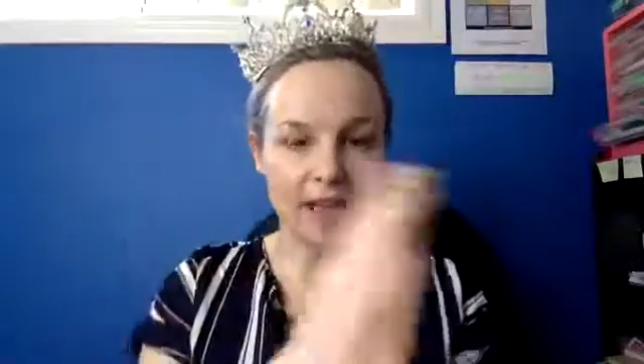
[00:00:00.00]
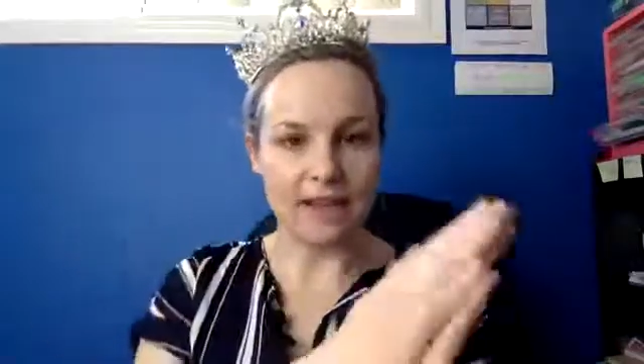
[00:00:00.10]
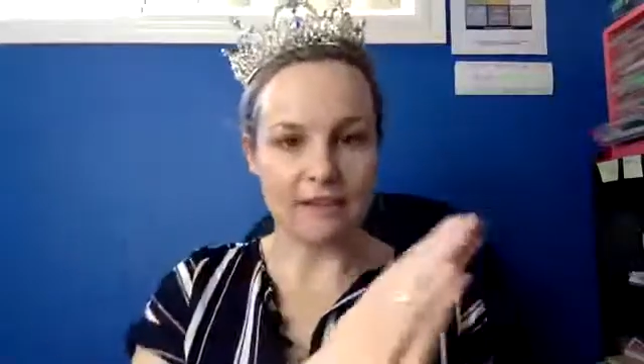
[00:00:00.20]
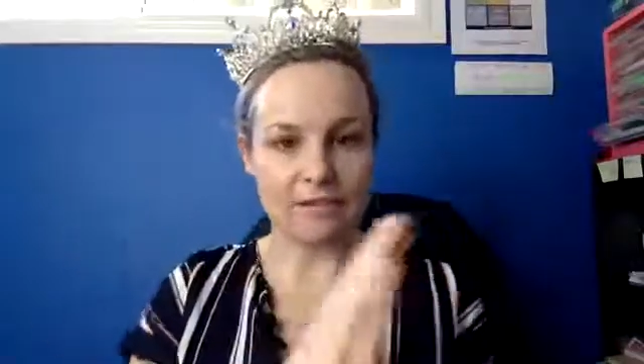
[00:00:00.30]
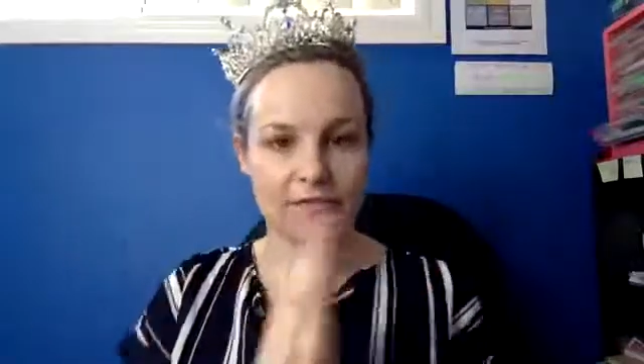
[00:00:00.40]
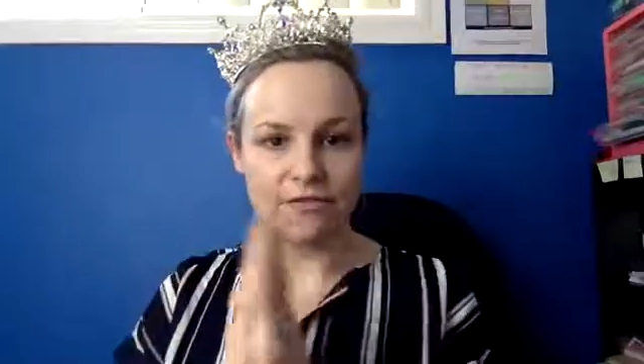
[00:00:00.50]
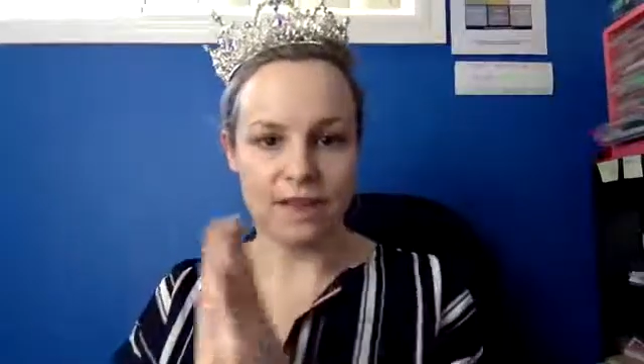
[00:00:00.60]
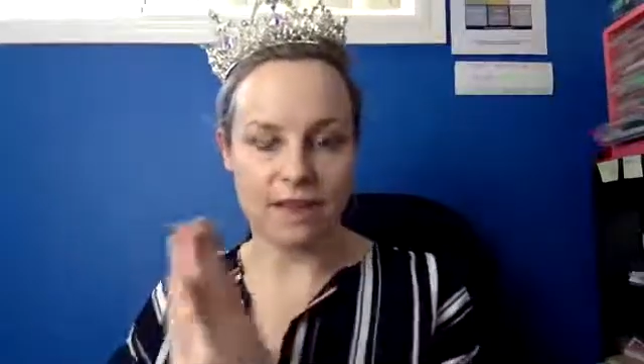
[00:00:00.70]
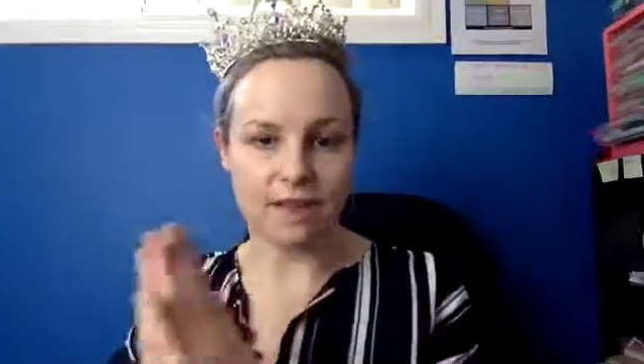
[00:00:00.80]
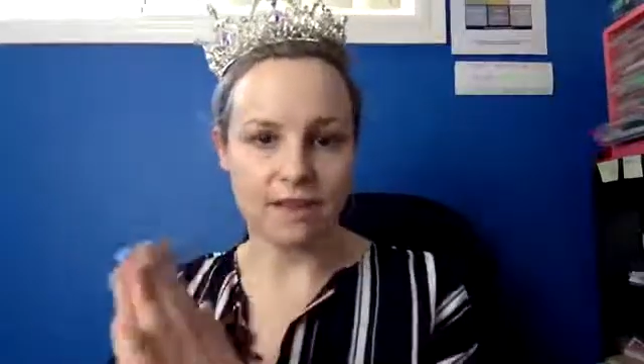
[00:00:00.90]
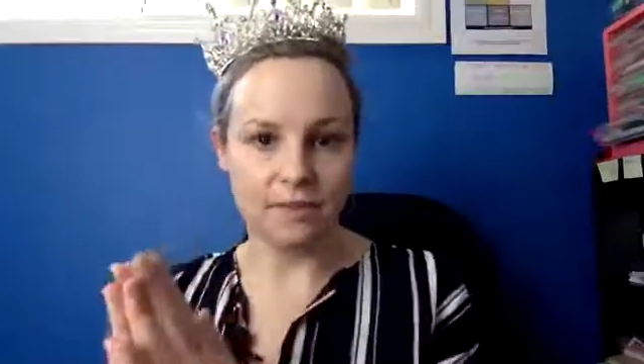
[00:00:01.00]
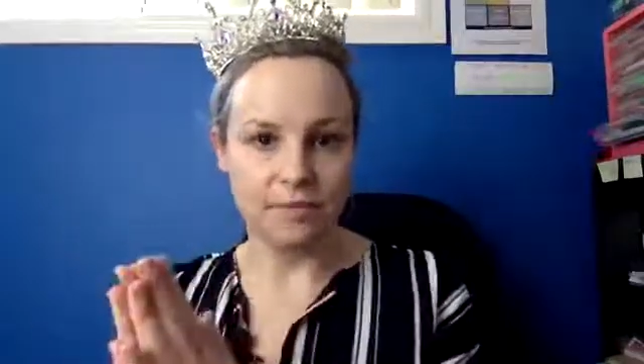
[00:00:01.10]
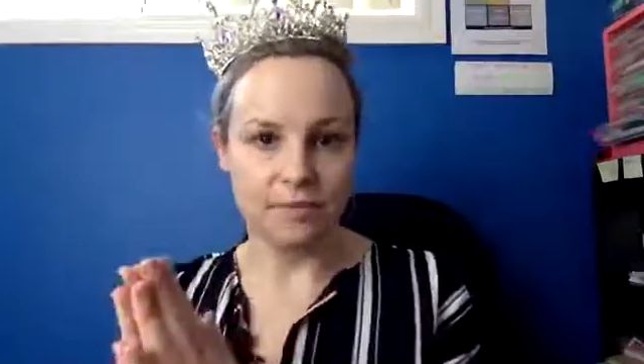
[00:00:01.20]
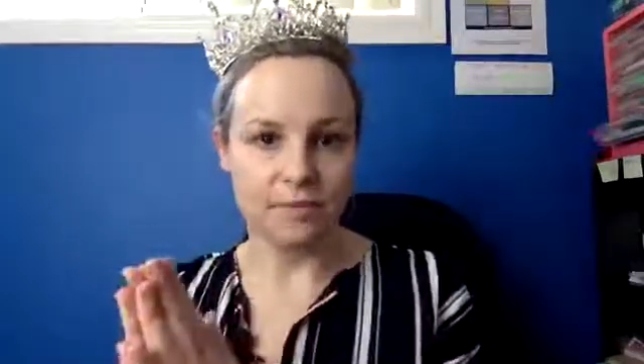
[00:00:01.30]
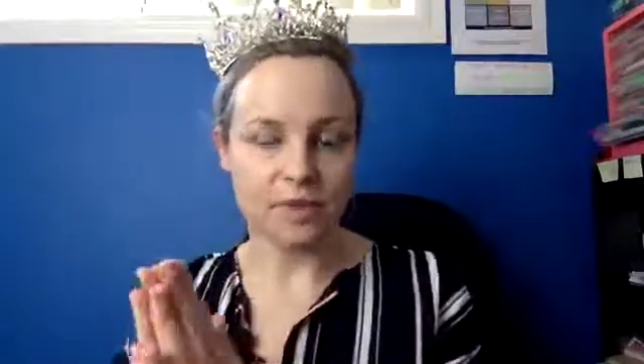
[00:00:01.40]
and fear,
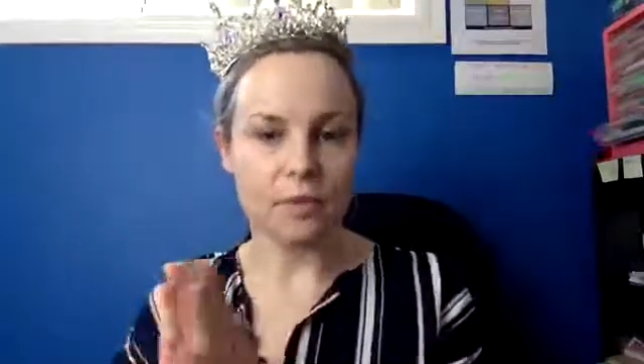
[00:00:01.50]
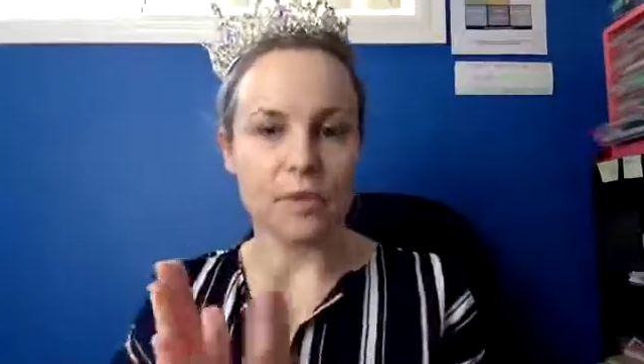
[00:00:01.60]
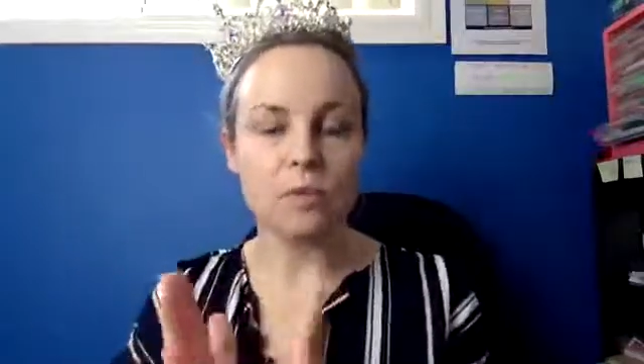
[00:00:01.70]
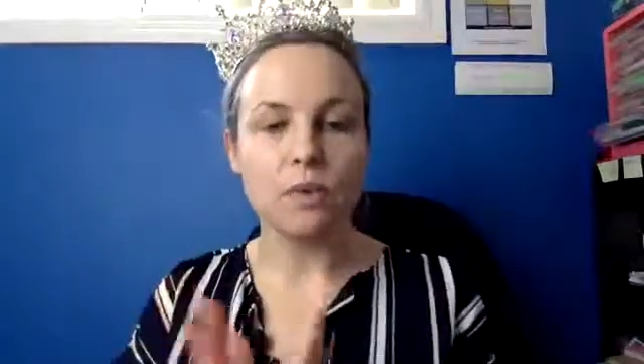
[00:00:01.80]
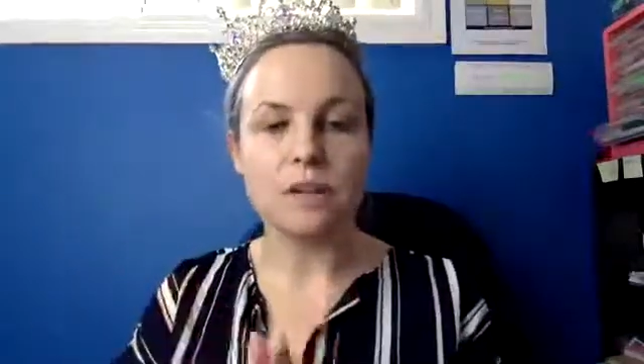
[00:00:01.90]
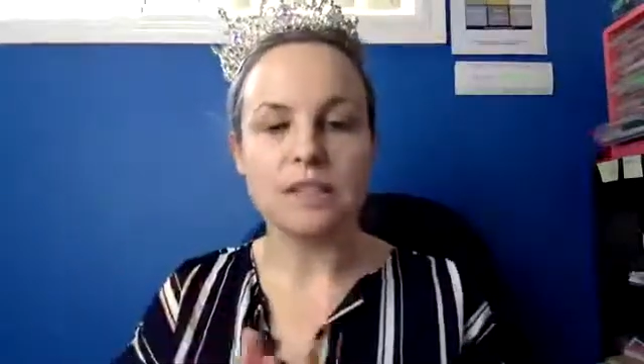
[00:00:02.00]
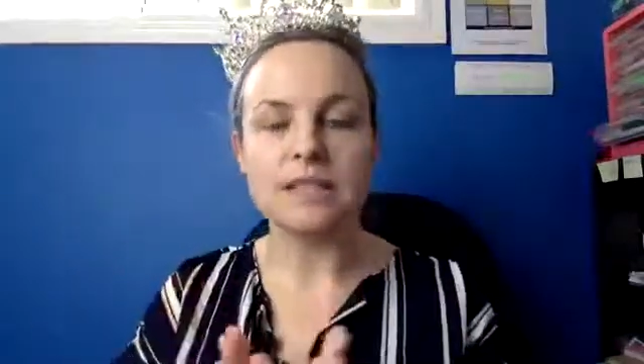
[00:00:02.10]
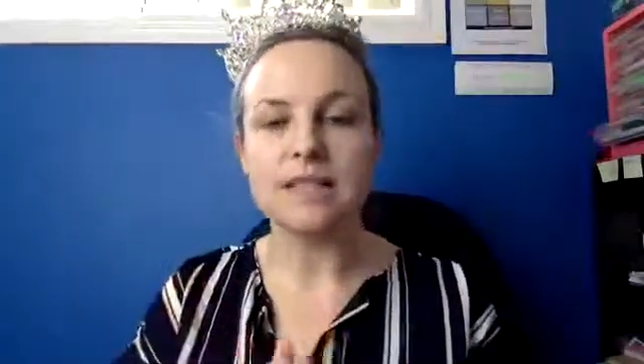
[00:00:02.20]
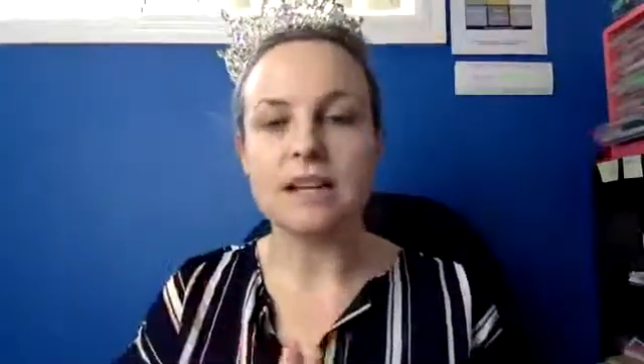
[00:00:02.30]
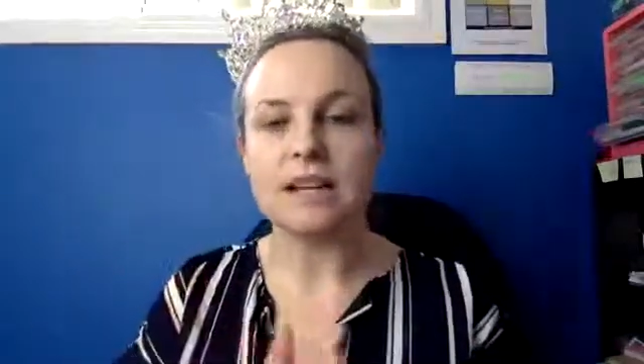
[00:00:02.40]
we want to start